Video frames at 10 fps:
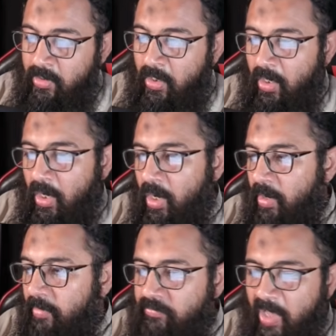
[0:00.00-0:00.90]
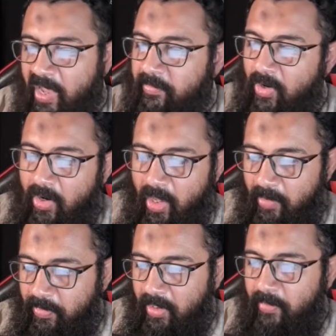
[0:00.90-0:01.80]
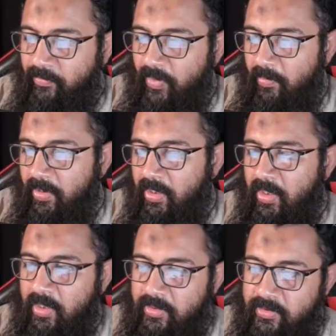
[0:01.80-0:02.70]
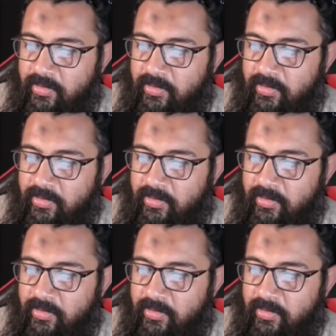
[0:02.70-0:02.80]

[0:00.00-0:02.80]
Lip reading: I'm not happy because